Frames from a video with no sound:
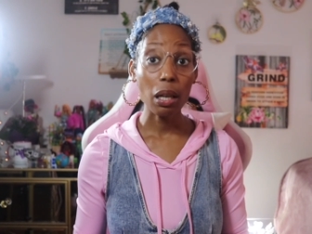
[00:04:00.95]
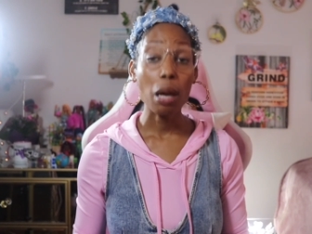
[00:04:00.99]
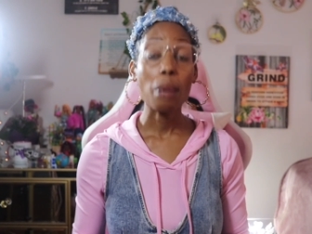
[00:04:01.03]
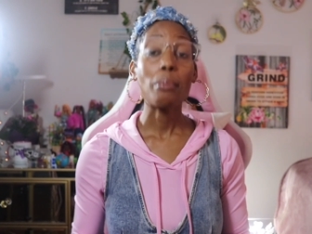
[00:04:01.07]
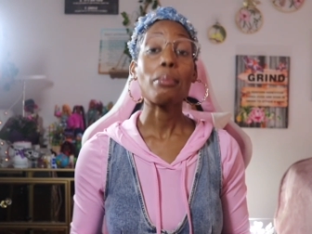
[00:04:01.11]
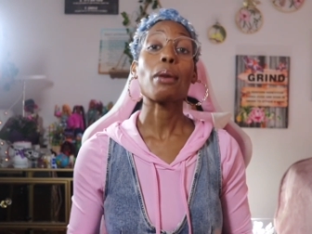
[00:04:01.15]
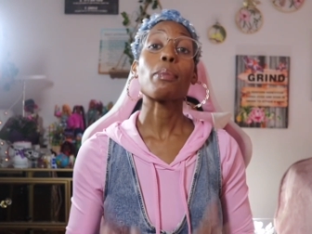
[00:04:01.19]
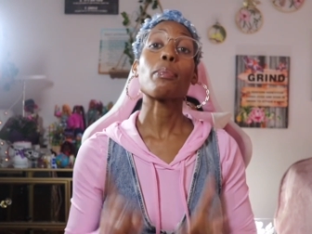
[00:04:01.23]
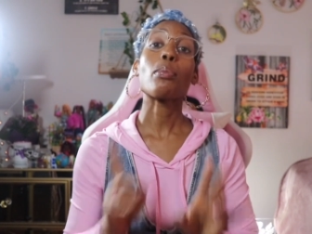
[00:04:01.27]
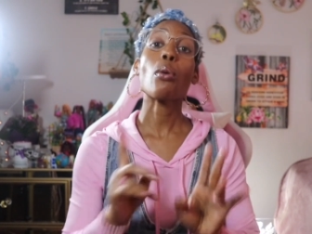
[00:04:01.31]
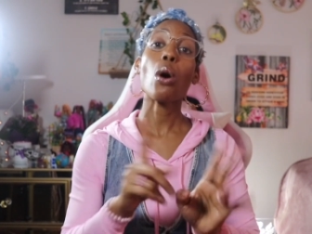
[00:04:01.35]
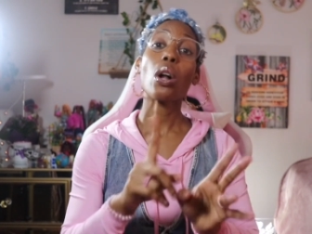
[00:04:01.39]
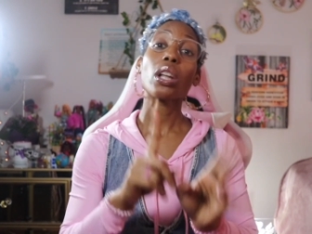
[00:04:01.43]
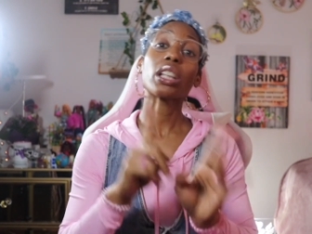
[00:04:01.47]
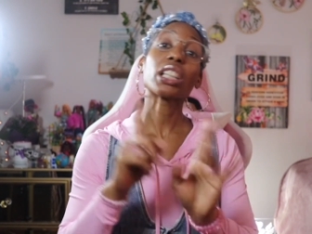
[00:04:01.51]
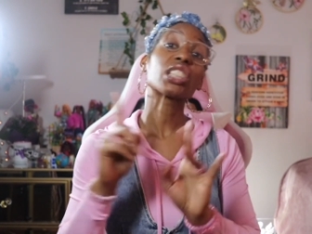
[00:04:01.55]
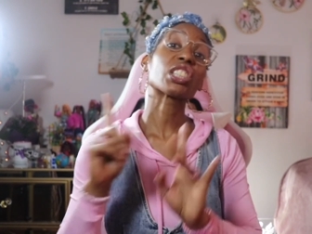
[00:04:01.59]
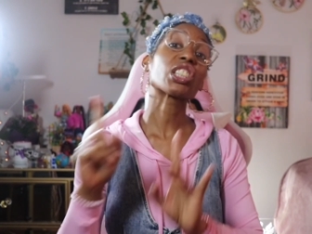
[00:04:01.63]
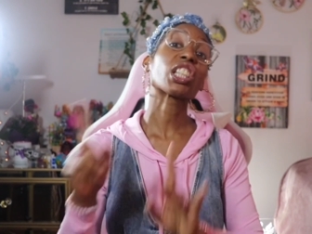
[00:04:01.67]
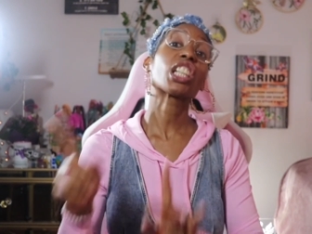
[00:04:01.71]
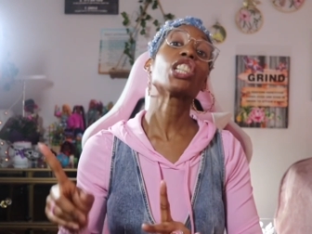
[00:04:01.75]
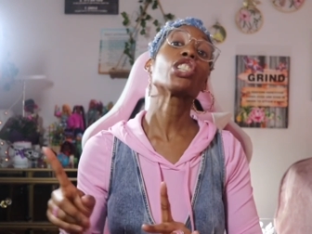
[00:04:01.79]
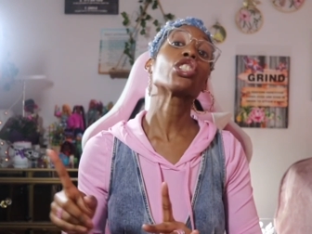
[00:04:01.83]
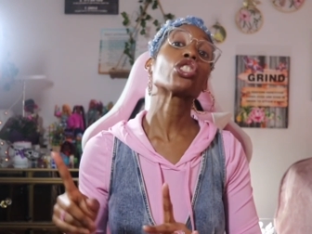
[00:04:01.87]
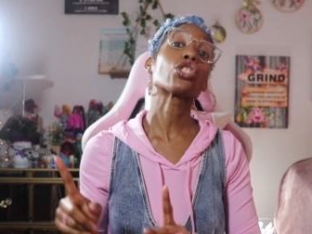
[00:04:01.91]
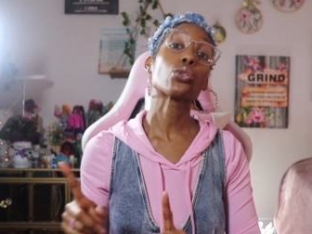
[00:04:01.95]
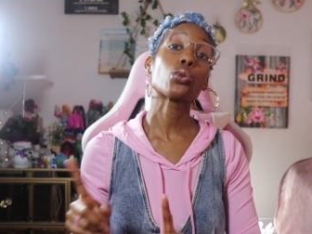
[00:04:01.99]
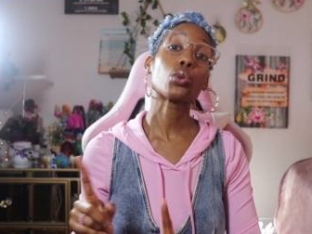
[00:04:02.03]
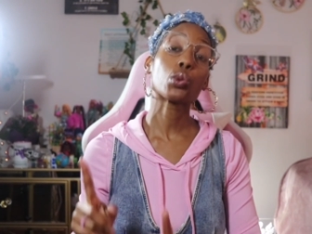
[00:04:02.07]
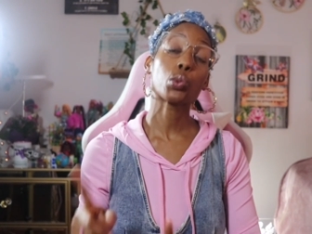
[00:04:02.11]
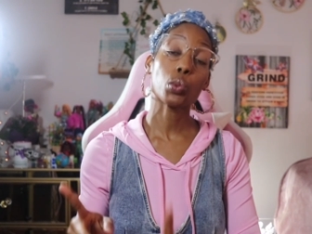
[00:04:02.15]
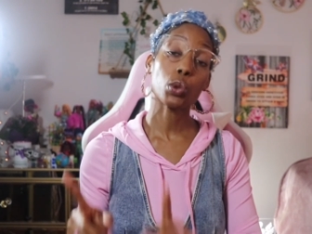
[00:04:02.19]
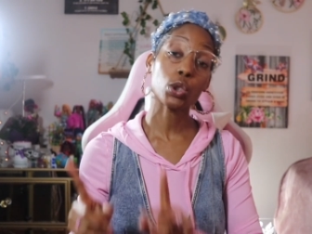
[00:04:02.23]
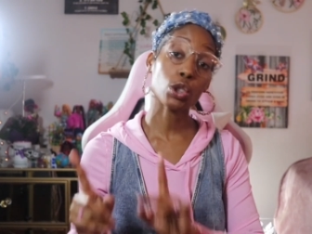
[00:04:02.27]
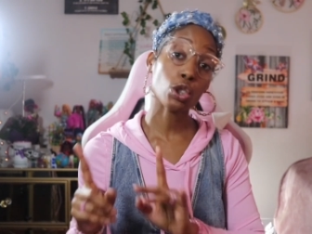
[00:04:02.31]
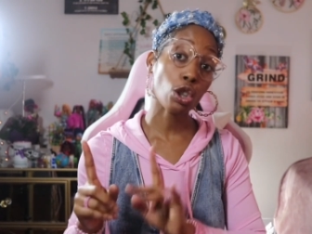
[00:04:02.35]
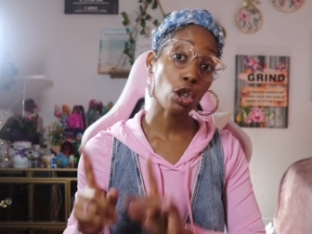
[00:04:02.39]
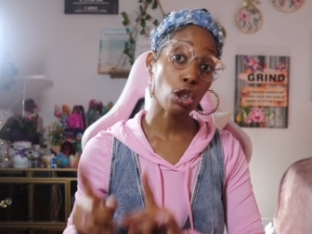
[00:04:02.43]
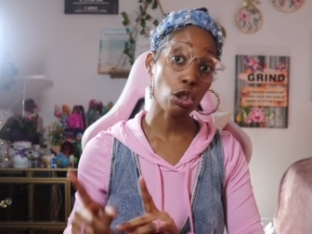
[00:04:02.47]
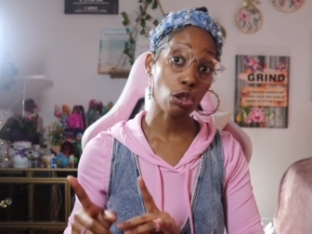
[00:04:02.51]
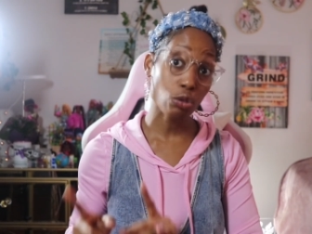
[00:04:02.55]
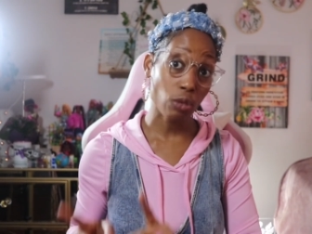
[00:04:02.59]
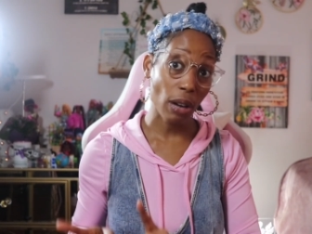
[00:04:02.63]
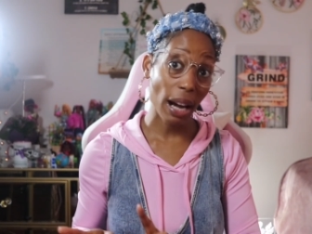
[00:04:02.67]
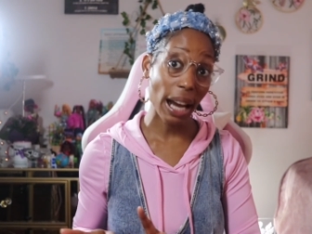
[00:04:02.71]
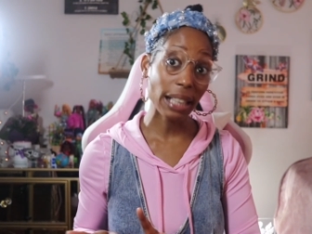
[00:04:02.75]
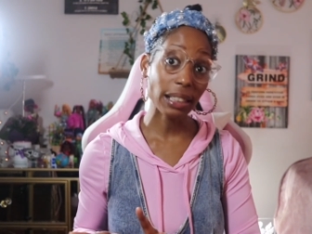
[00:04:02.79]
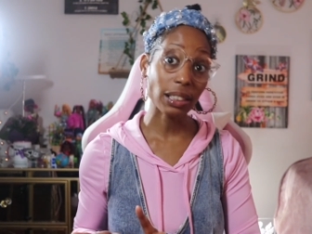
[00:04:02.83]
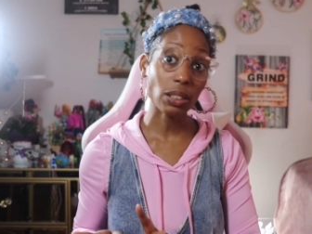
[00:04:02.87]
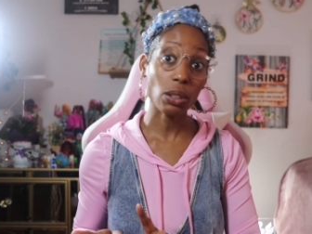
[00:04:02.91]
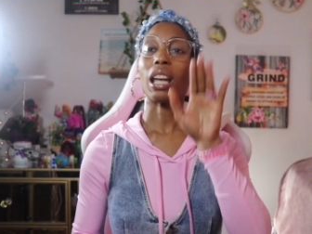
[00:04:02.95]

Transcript: But Paul's intentions was correct.